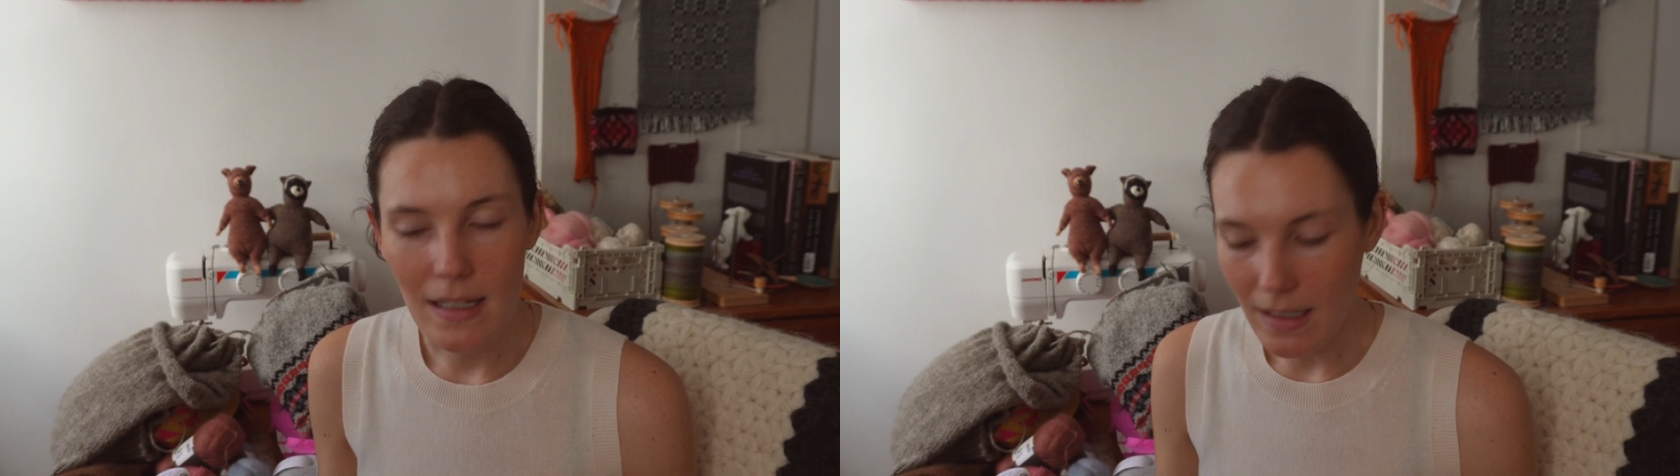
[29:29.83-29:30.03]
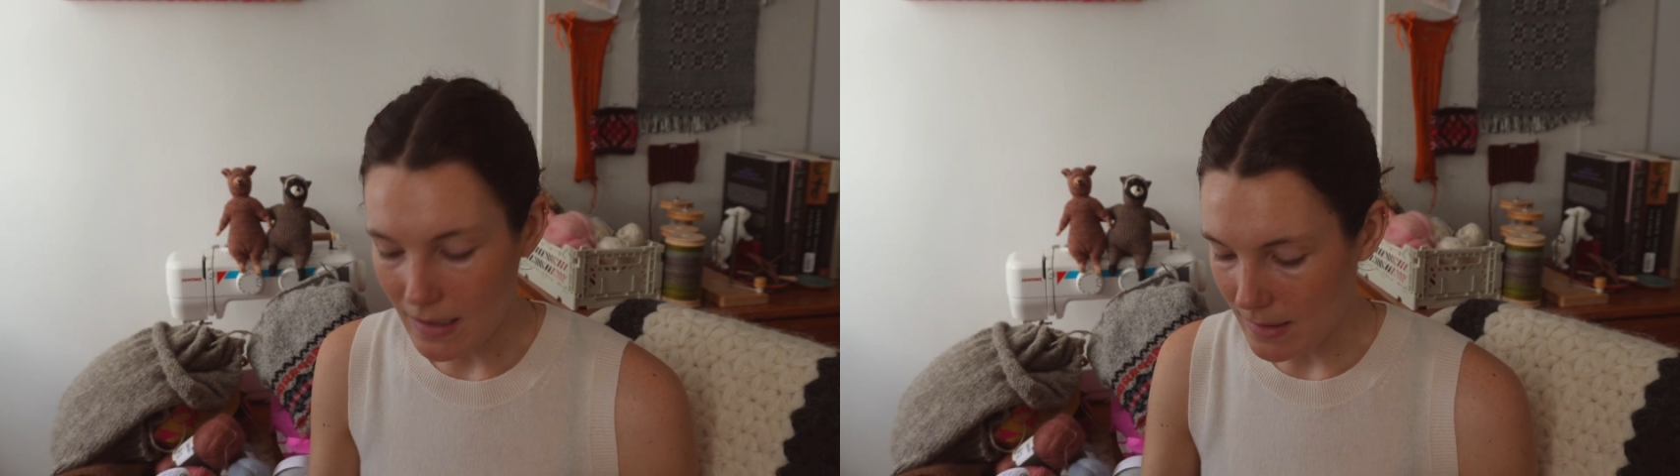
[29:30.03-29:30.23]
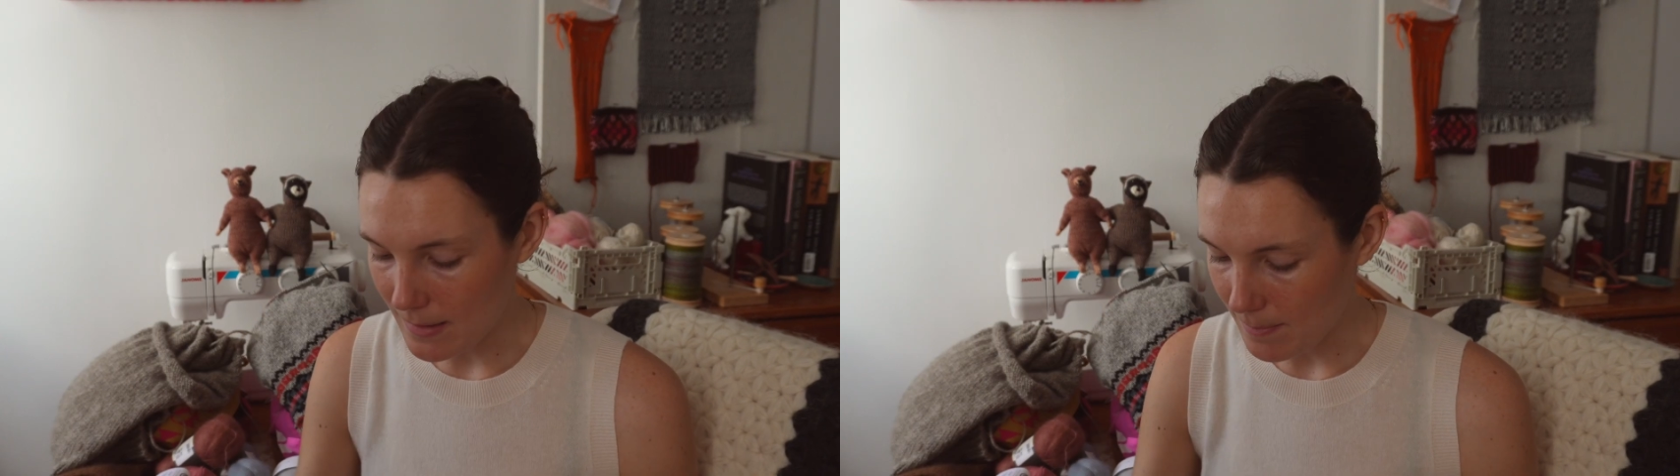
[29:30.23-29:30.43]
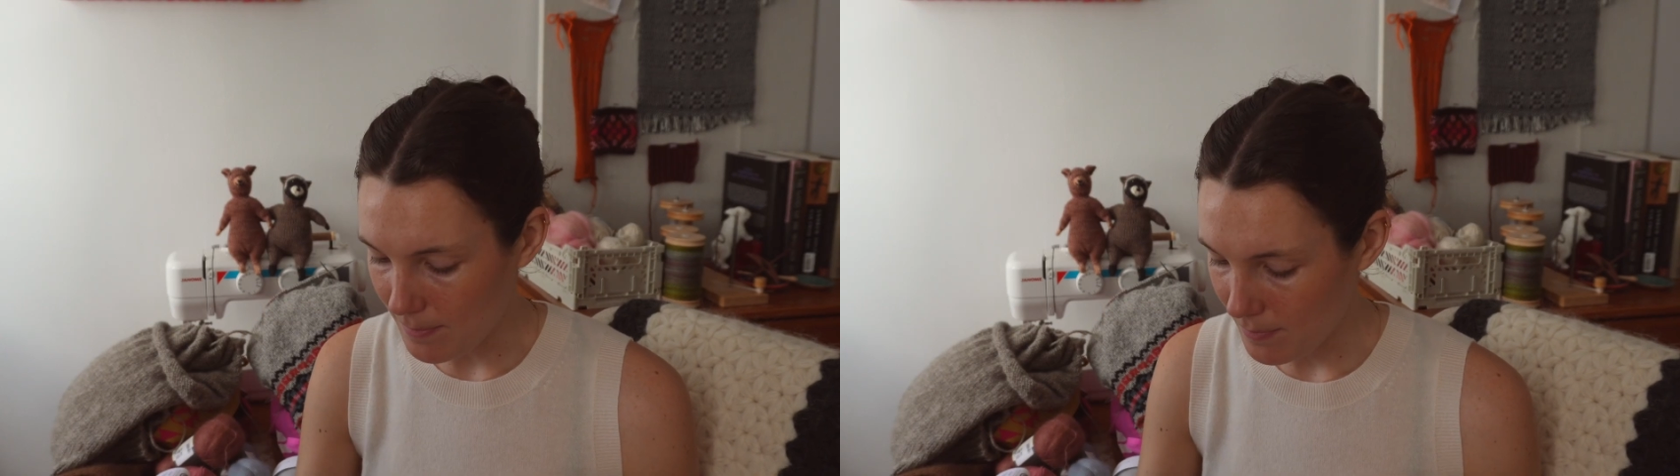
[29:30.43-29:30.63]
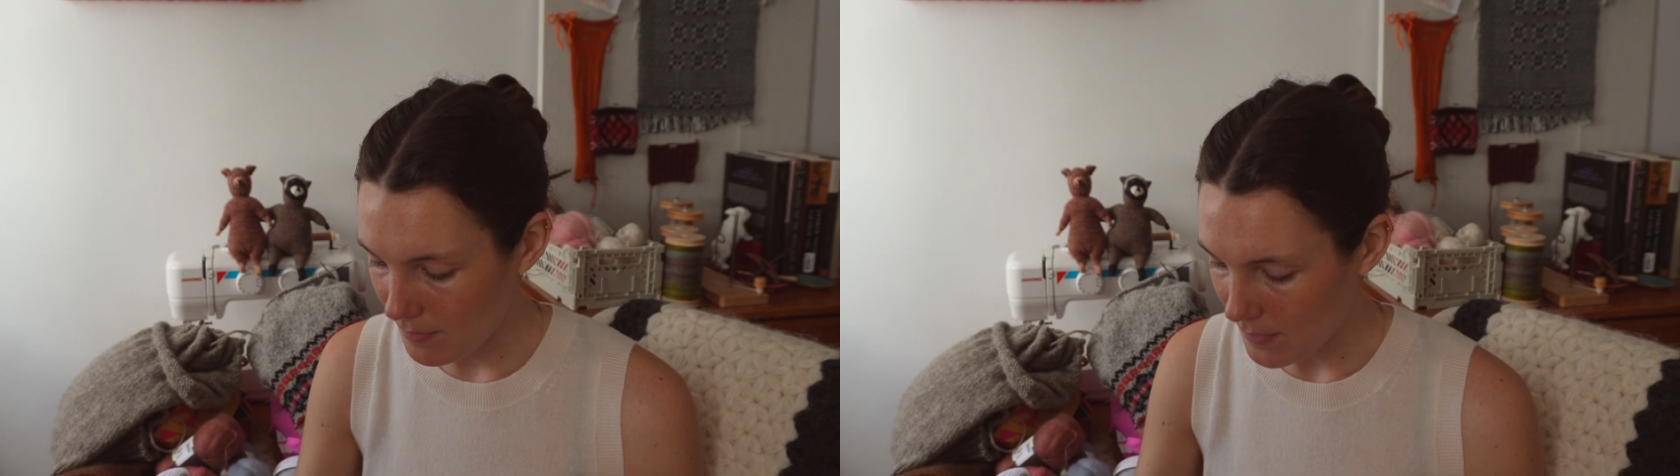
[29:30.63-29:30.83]

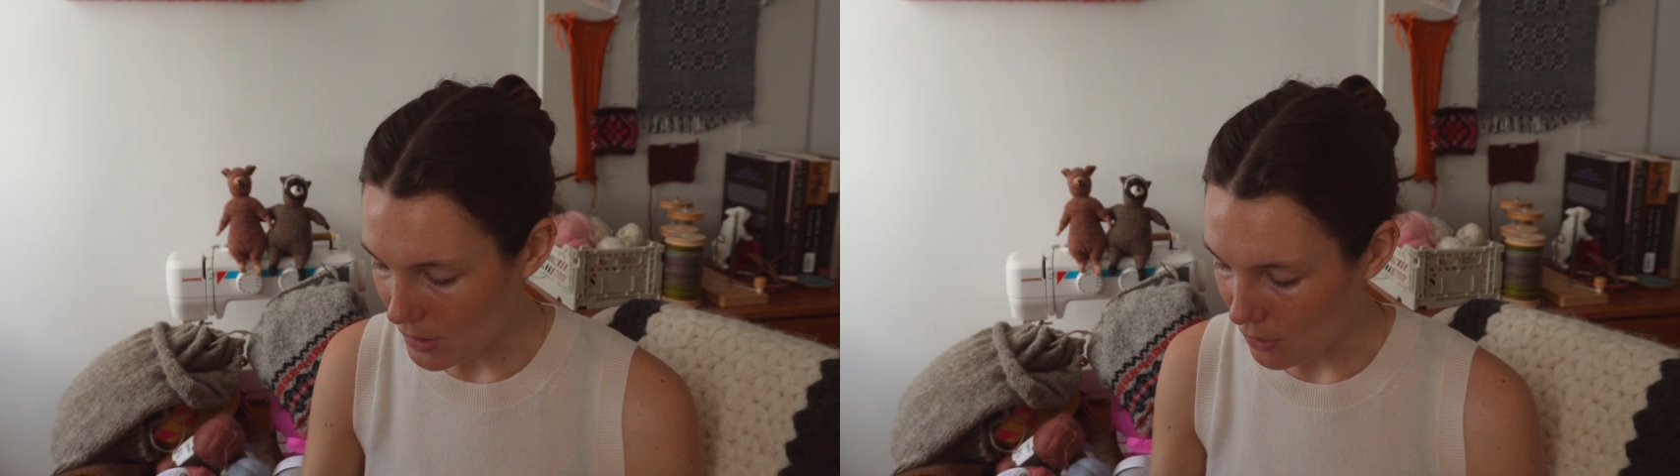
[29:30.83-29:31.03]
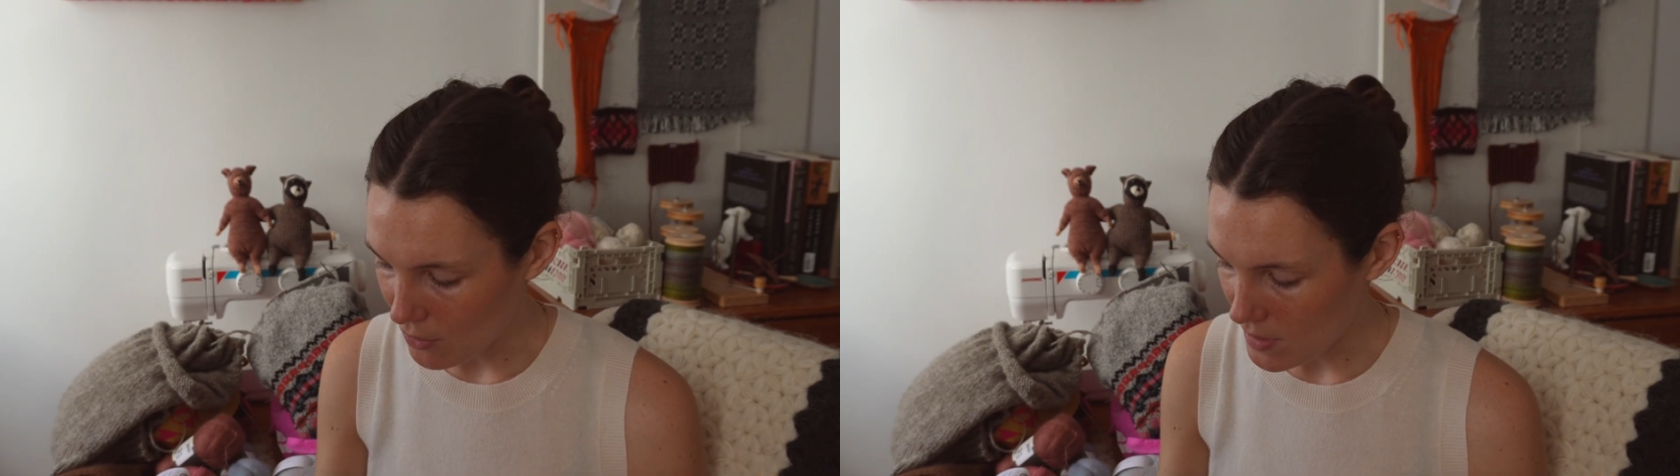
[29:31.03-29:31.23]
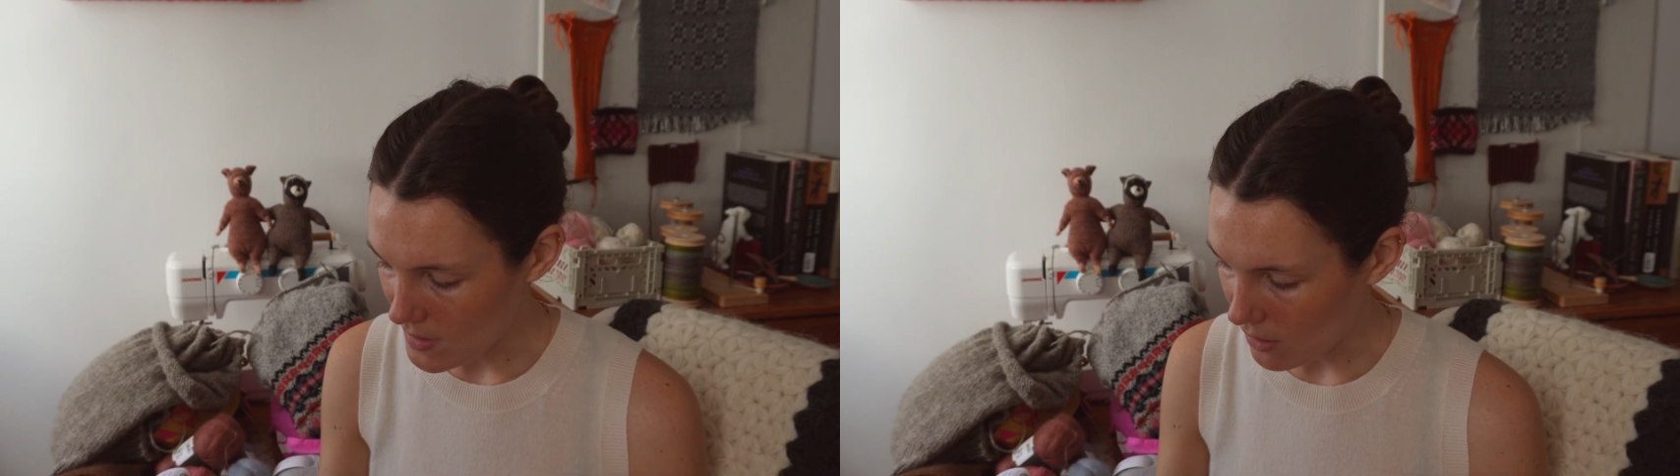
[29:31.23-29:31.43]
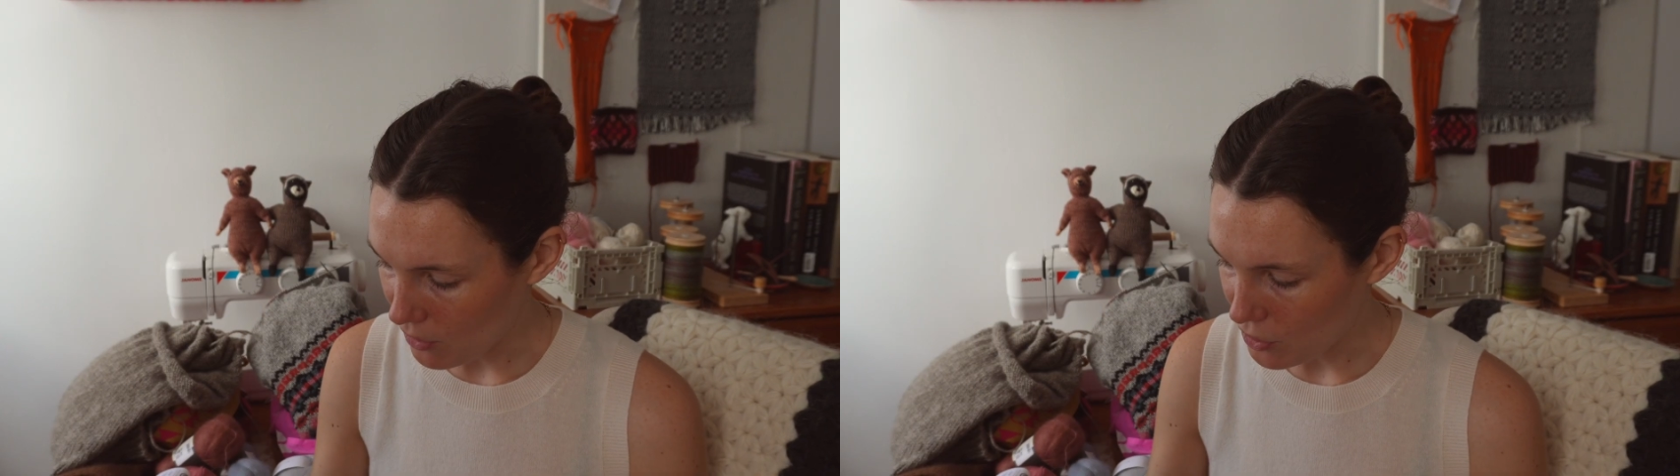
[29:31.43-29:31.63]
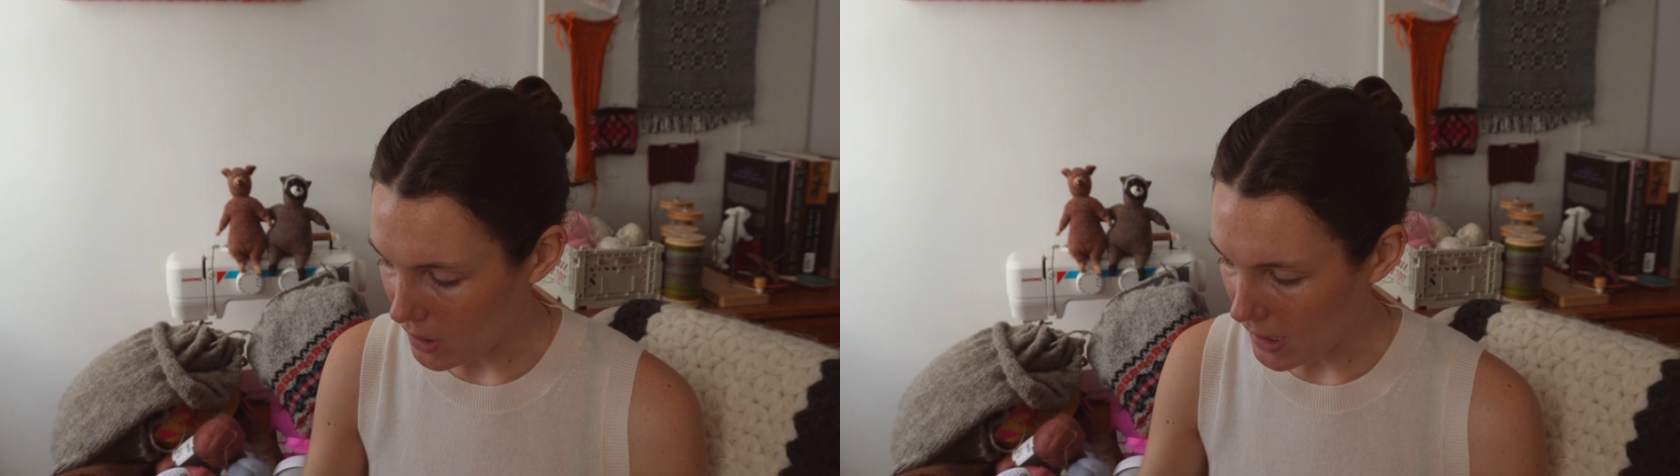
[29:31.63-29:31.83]
It's just a little
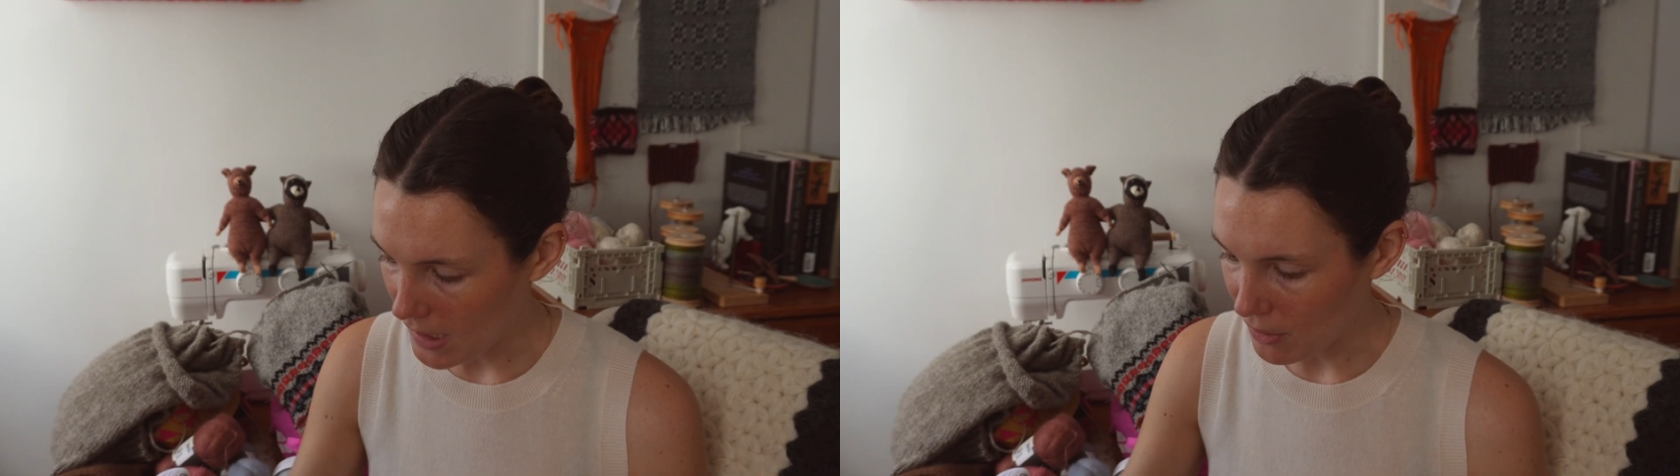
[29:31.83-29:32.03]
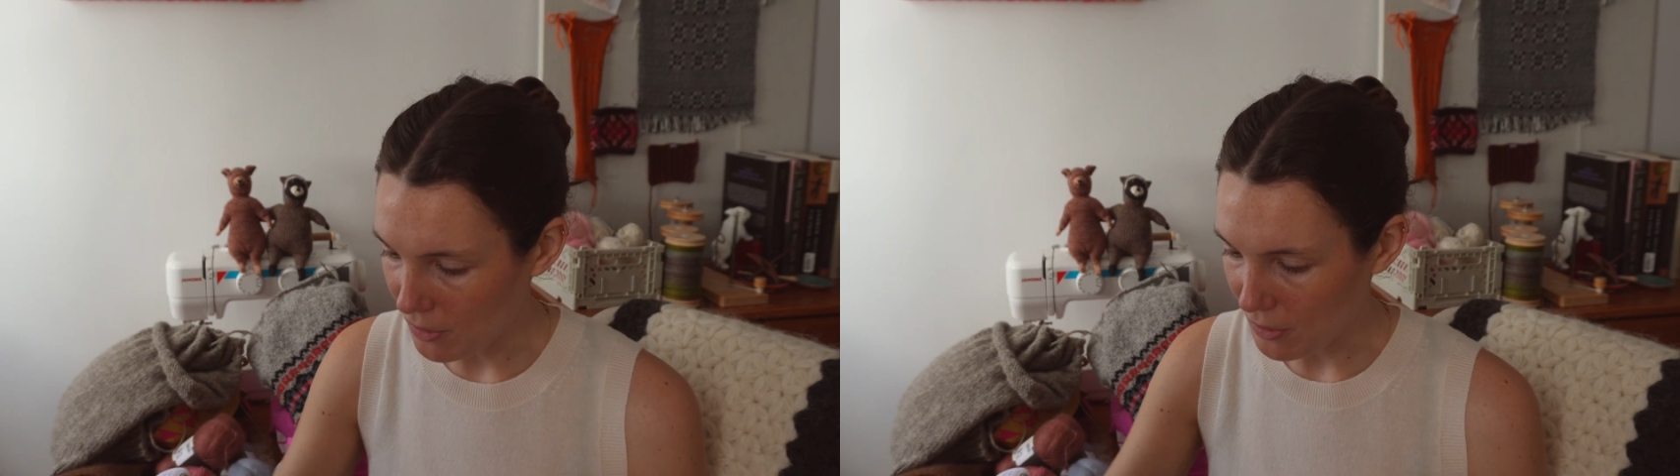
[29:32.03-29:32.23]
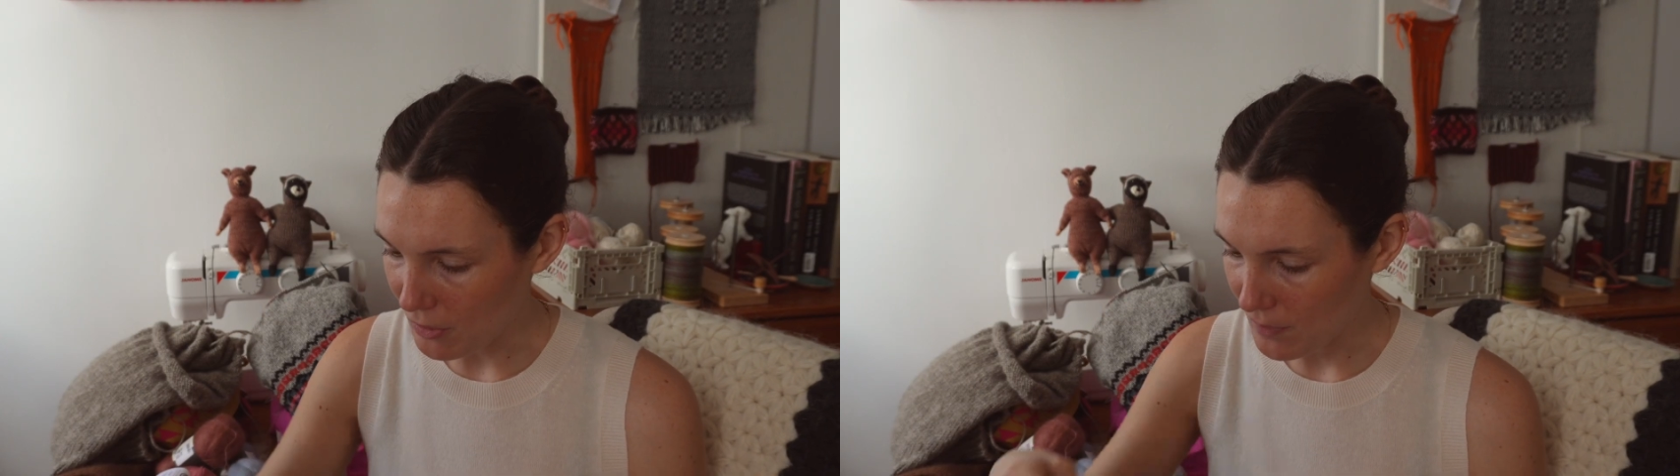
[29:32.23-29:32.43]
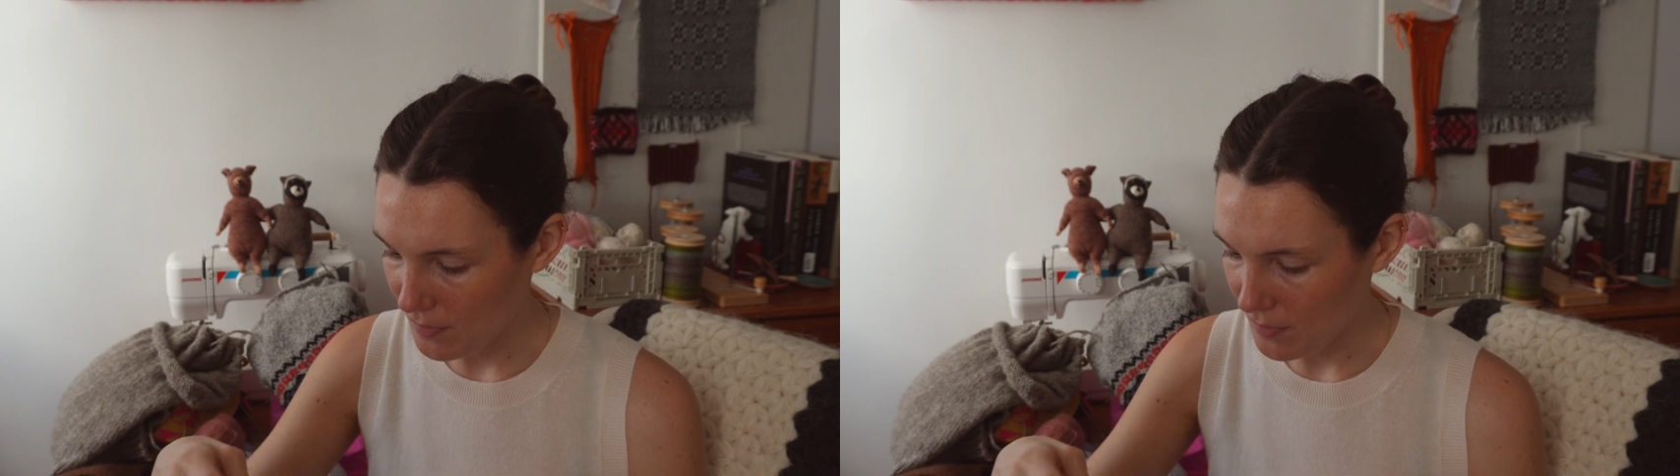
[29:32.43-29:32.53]
triangle